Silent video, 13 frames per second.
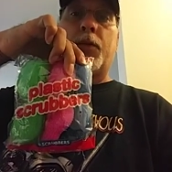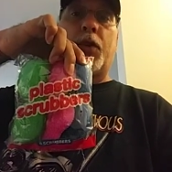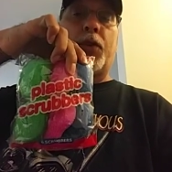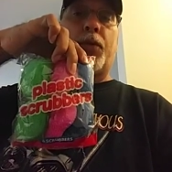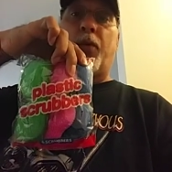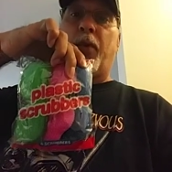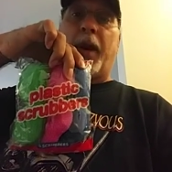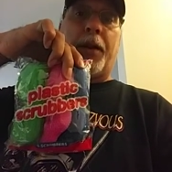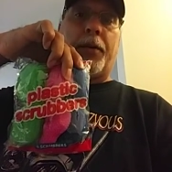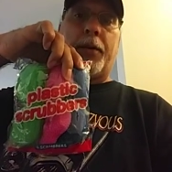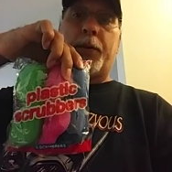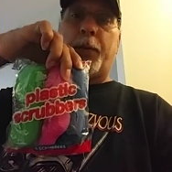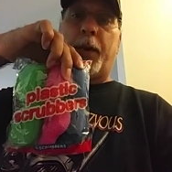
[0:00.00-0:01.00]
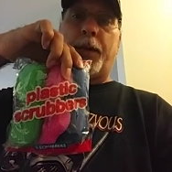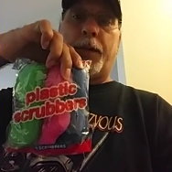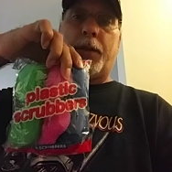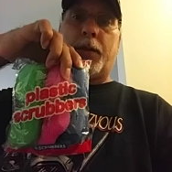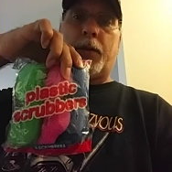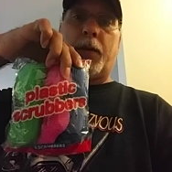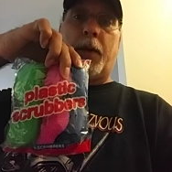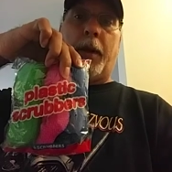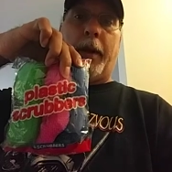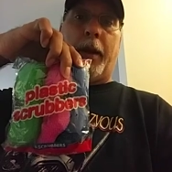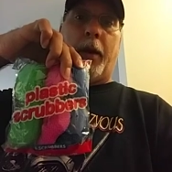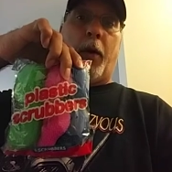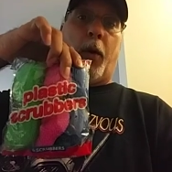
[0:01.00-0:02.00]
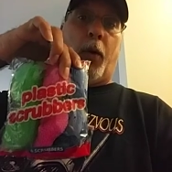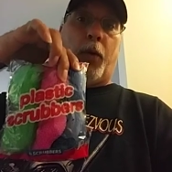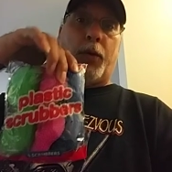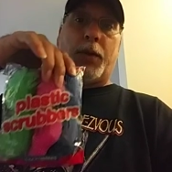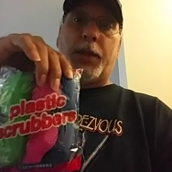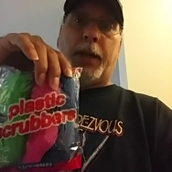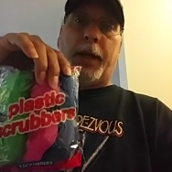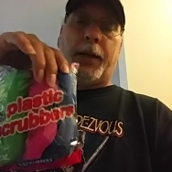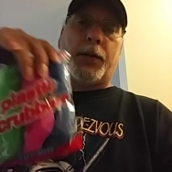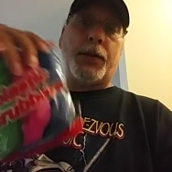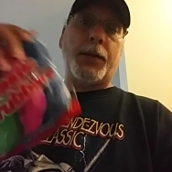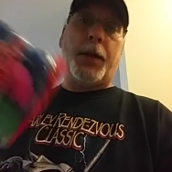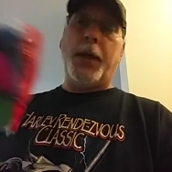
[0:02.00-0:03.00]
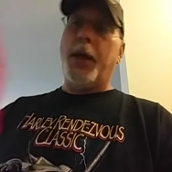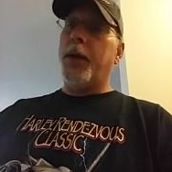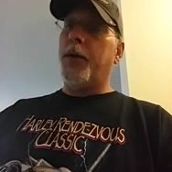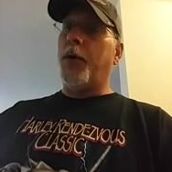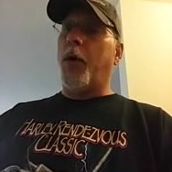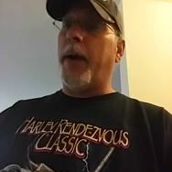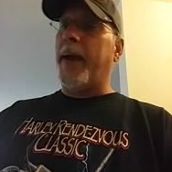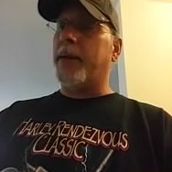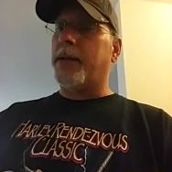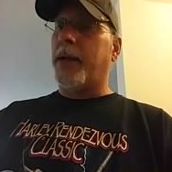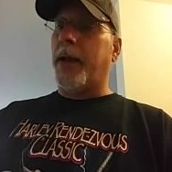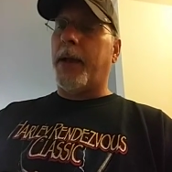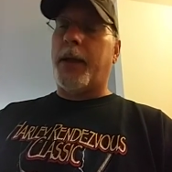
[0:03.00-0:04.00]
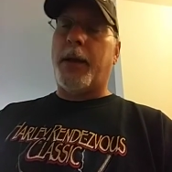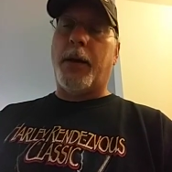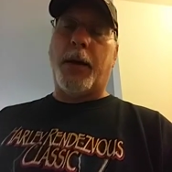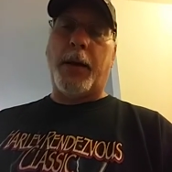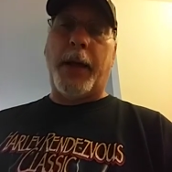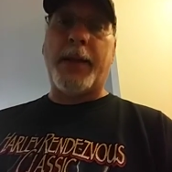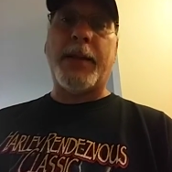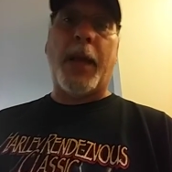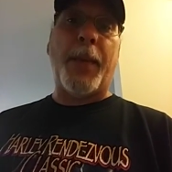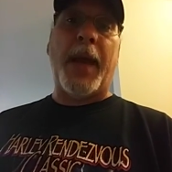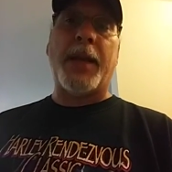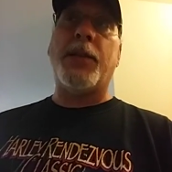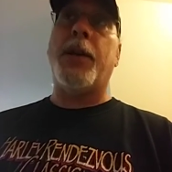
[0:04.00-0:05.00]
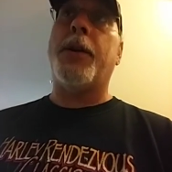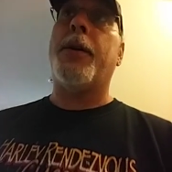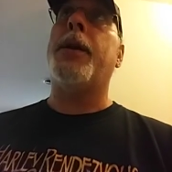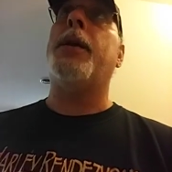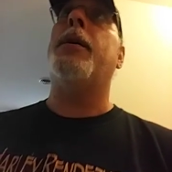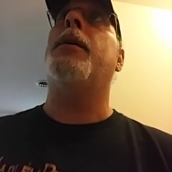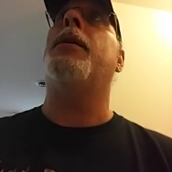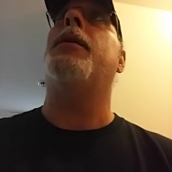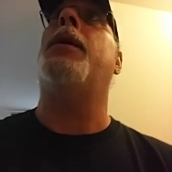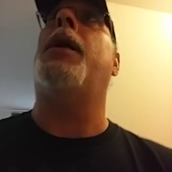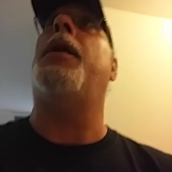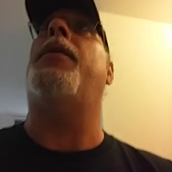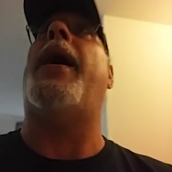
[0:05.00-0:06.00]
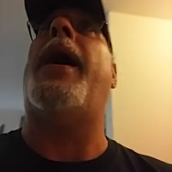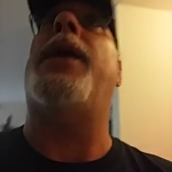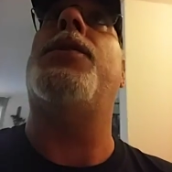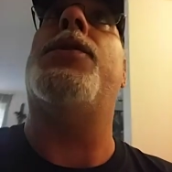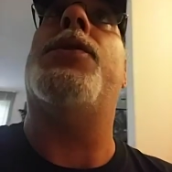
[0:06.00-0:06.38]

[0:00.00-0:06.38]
Just regular sponges, no scents, no anti uh, uh, antibacteria, none of that.